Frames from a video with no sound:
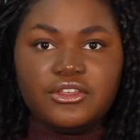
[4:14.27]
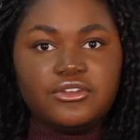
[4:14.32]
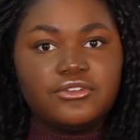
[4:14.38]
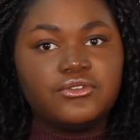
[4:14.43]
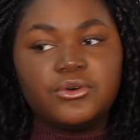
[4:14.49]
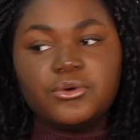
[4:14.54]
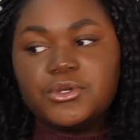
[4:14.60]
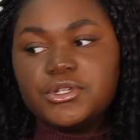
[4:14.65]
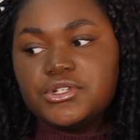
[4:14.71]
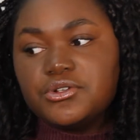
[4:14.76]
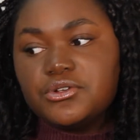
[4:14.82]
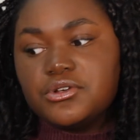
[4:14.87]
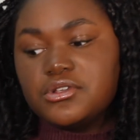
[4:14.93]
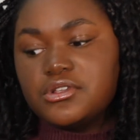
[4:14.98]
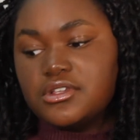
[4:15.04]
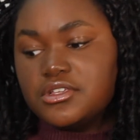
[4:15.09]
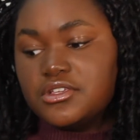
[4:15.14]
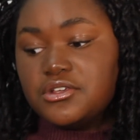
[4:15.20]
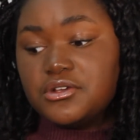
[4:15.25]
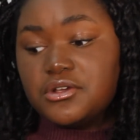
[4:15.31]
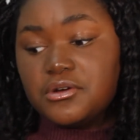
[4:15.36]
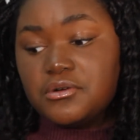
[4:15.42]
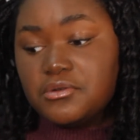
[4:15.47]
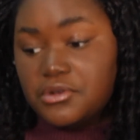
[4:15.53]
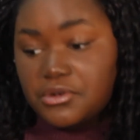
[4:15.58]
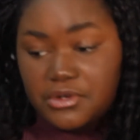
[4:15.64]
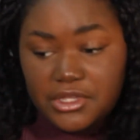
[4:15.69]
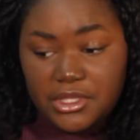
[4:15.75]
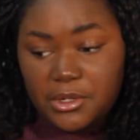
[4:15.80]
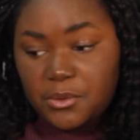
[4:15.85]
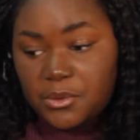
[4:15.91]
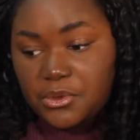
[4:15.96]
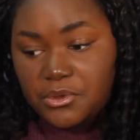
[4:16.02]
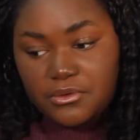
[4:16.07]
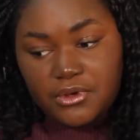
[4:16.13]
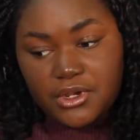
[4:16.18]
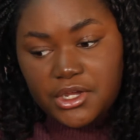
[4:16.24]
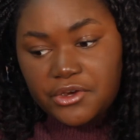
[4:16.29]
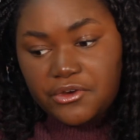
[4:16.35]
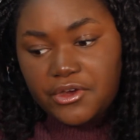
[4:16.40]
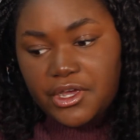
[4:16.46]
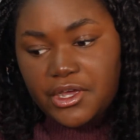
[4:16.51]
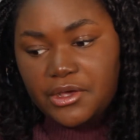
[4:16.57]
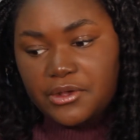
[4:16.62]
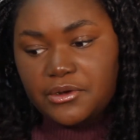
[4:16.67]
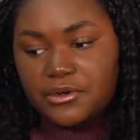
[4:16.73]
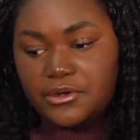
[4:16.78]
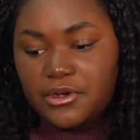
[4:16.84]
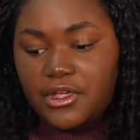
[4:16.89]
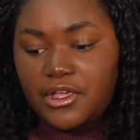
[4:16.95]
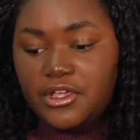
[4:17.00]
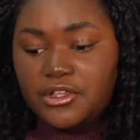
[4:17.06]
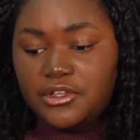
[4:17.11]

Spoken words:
You've always heard you're in with the wrong crowd, or